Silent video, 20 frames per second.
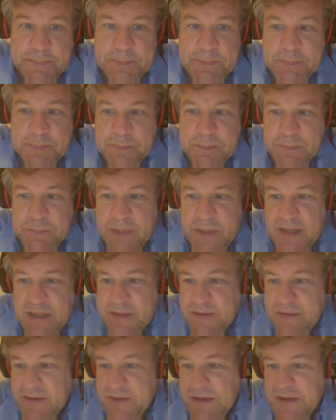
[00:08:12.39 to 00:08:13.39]
But
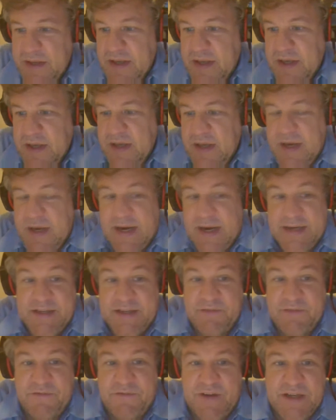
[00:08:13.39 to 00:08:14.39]
I did
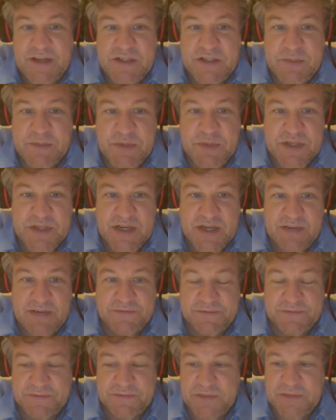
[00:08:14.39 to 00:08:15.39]
find some stuff
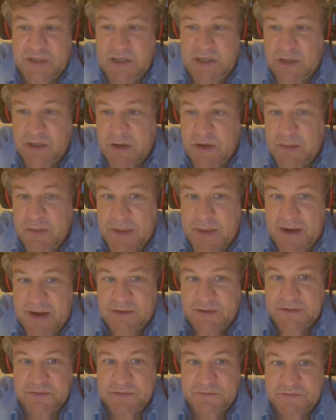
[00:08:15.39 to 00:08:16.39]
about
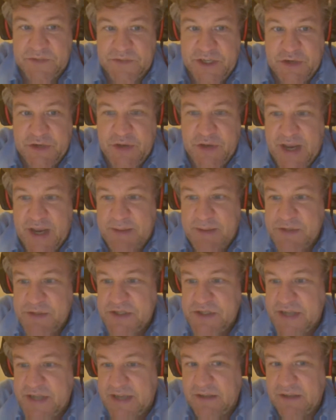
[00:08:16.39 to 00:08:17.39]
video games to
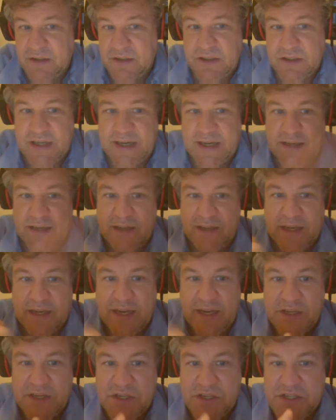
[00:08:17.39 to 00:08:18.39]
take a look at. Like I
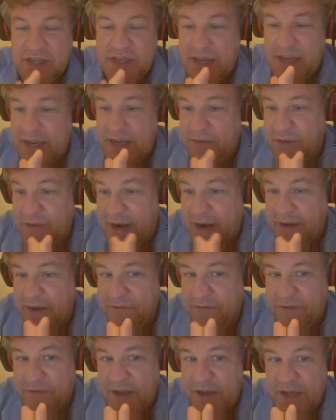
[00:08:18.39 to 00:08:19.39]
just said,
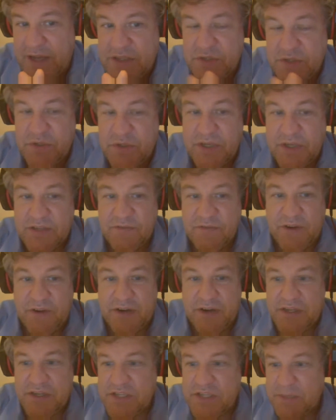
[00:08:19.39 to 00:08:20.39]
Wreckfest. It's very
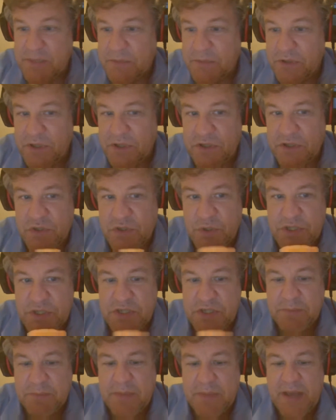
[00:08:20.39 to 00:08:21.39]
similar to Twisted
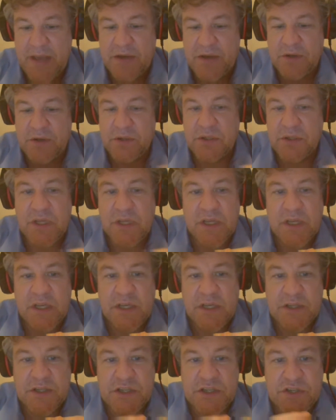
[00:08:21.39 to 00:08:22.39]
Metal,
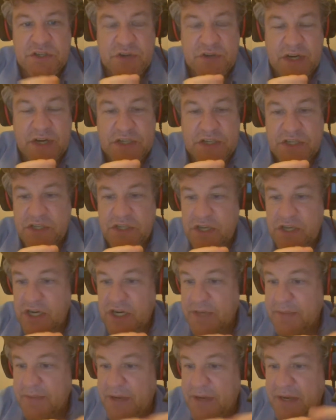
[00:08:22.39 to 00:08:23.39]
Destruction
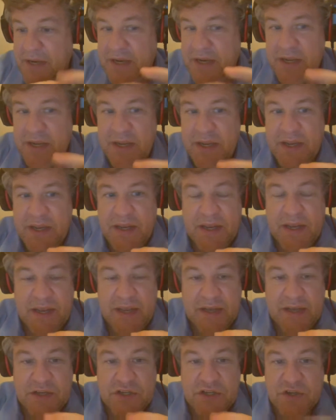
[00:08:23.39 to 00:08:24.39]
Derby, and
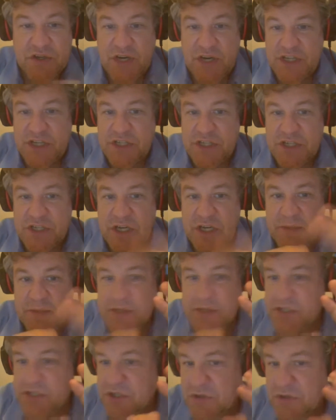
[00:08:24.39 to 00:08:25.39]
Destruction Derby
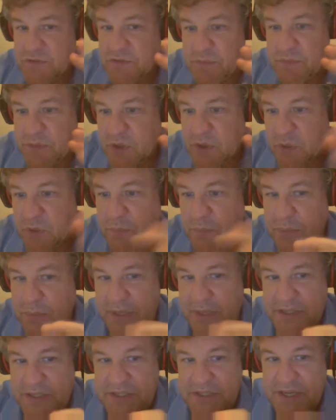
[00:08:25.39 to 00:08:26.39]
2 from the old
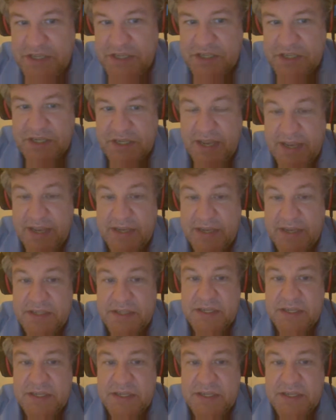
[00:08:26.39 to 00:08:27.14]
PlayStation days.